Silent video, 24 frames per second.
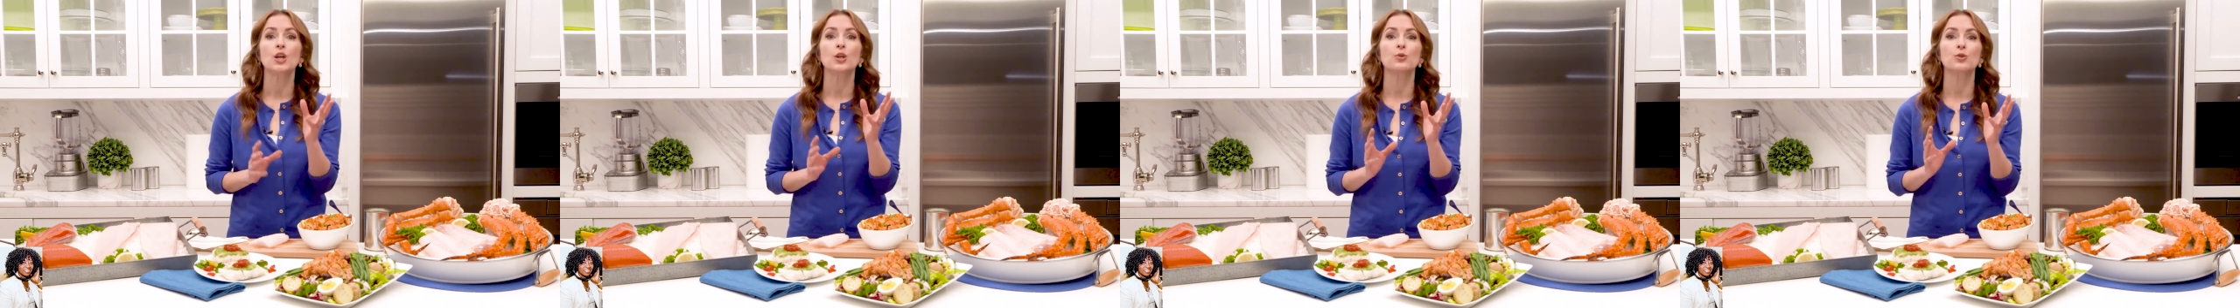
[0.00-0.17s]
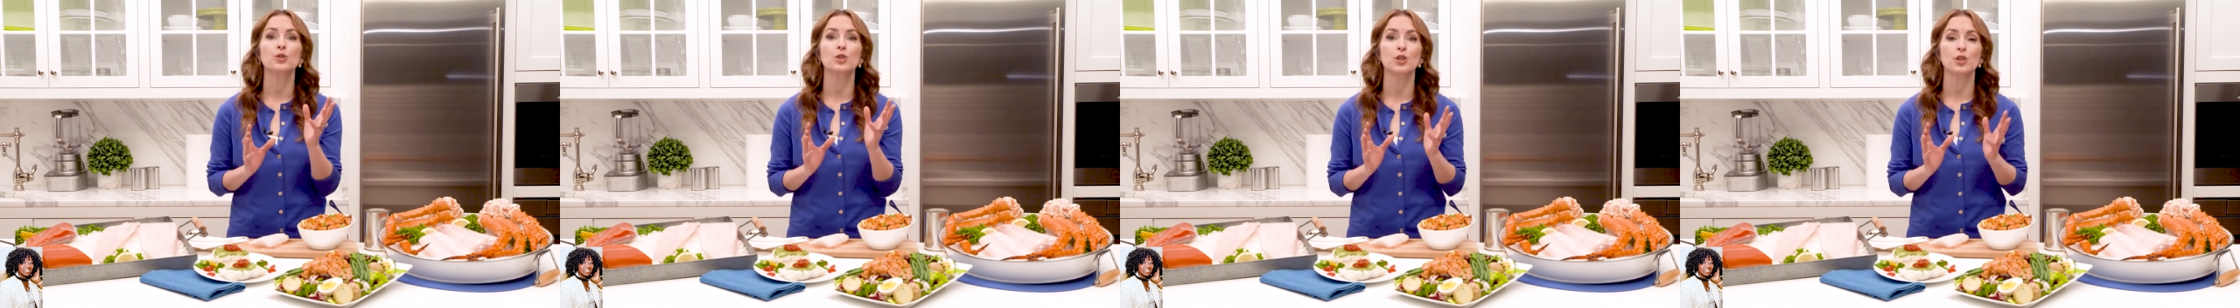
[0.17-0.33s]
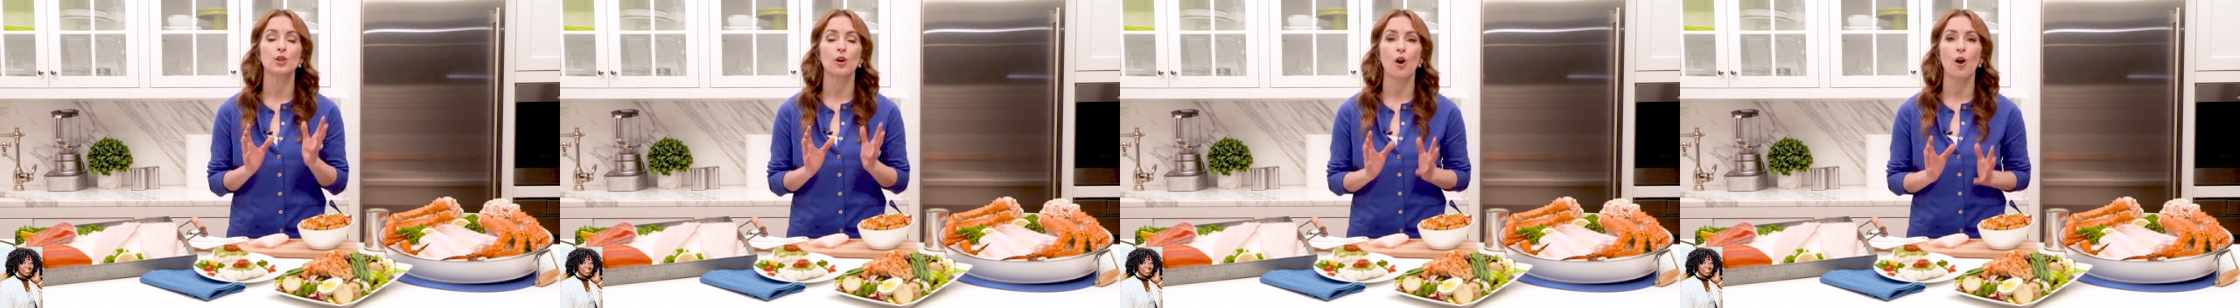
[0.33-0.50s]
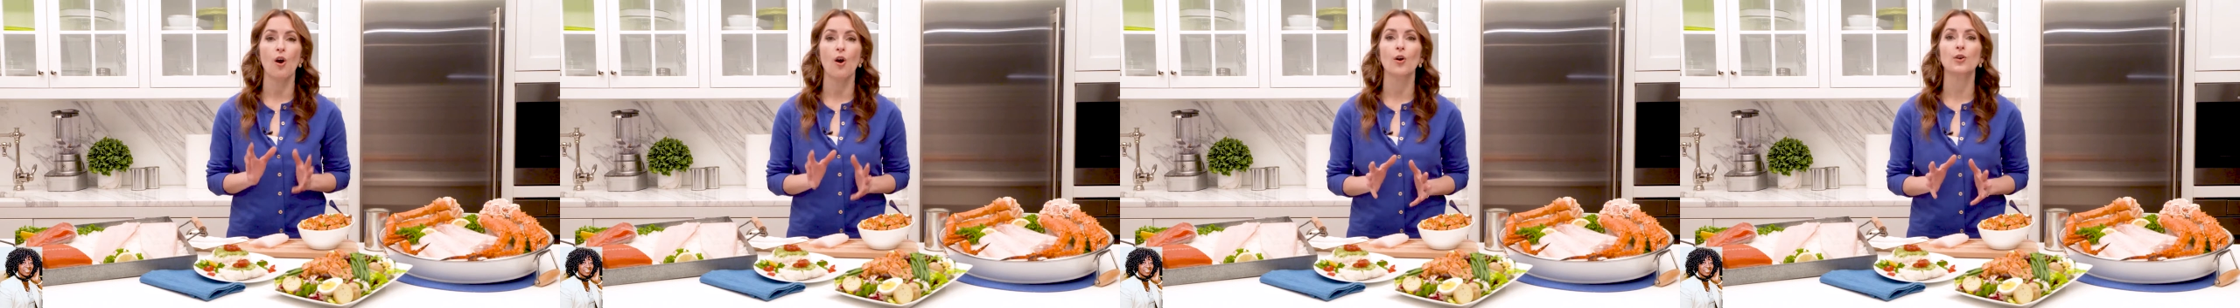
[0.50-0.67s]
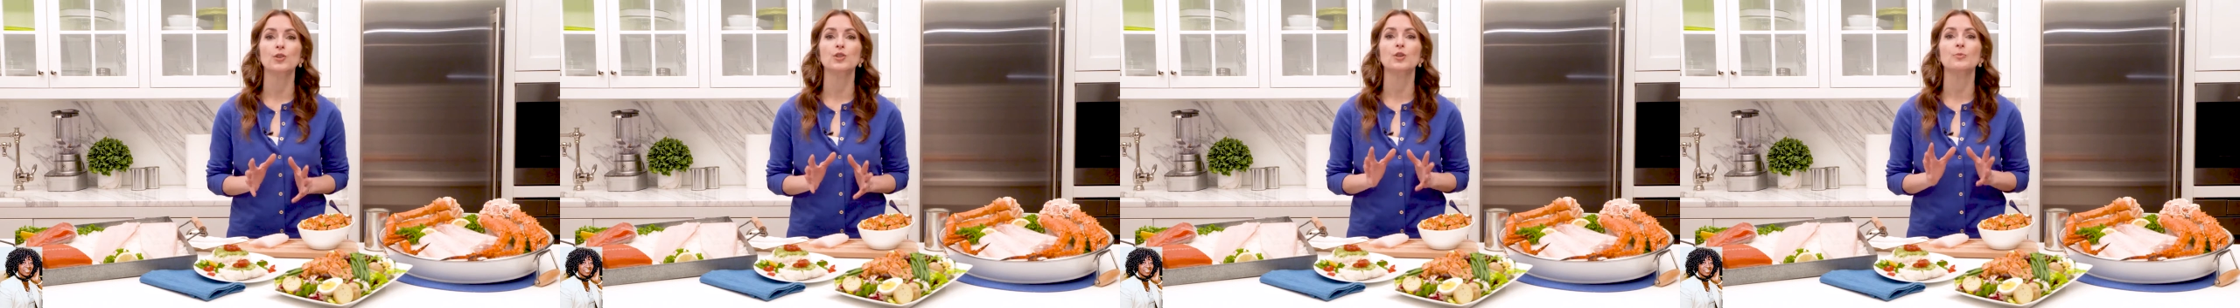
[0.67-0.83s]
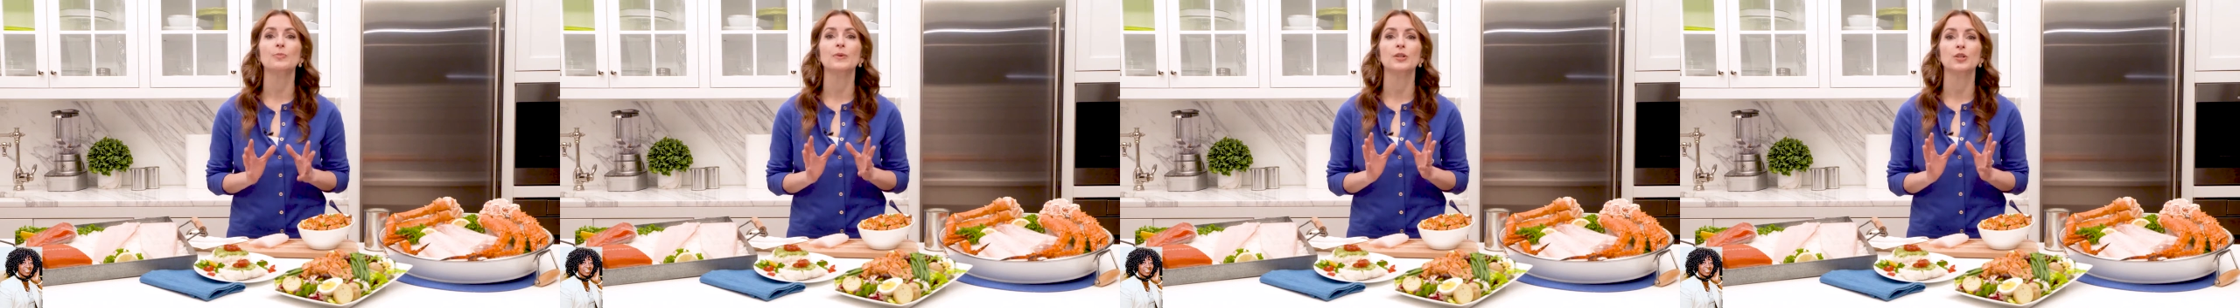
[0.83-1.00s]
you should
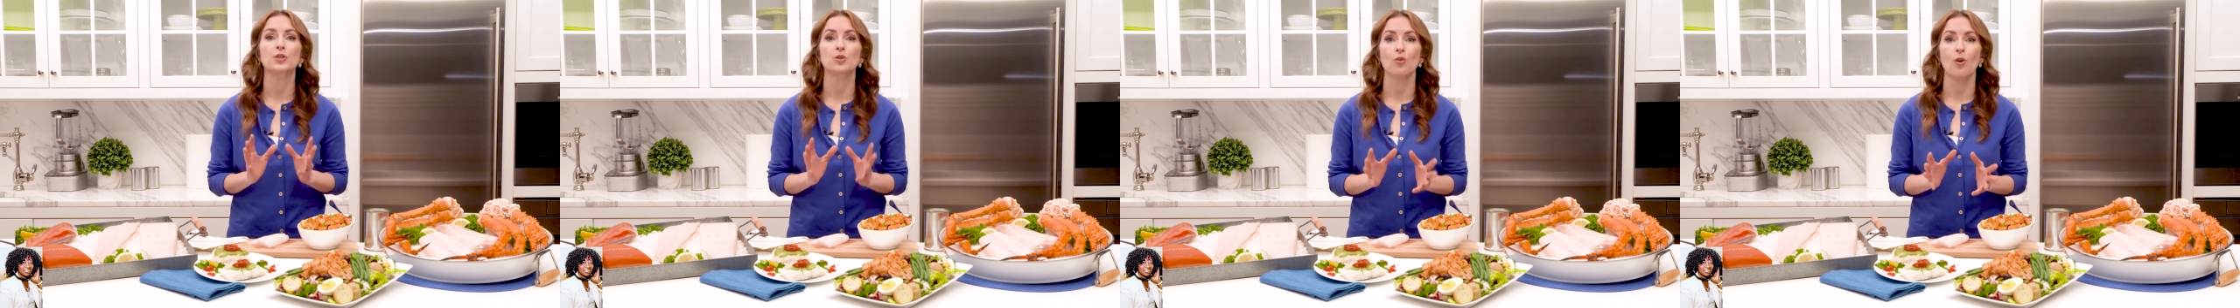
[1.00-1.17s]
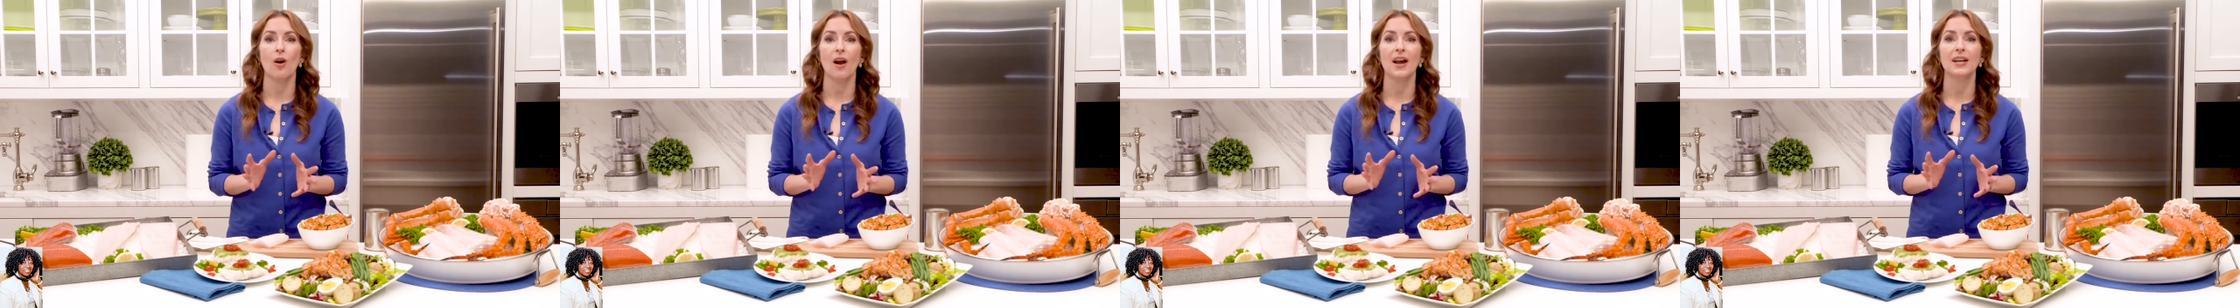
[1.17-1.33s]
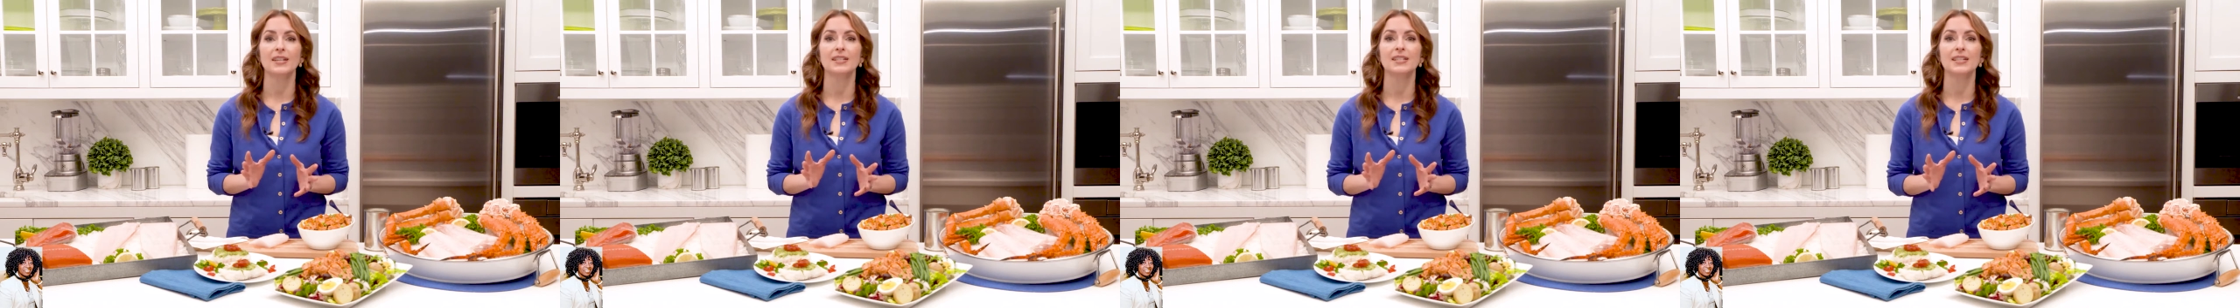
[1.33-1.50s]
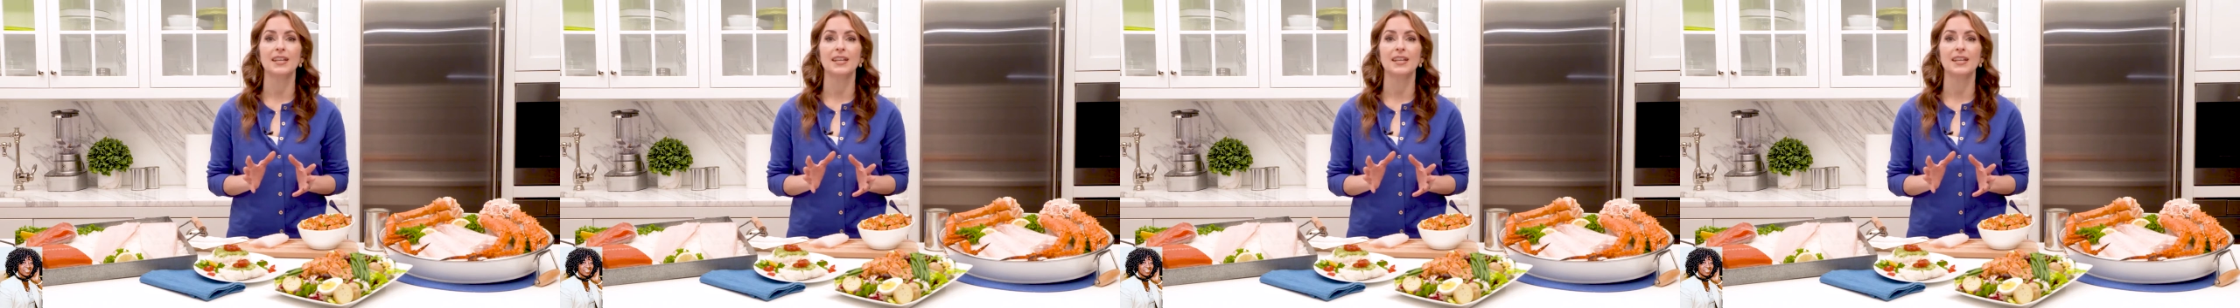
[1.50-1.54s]
also be trying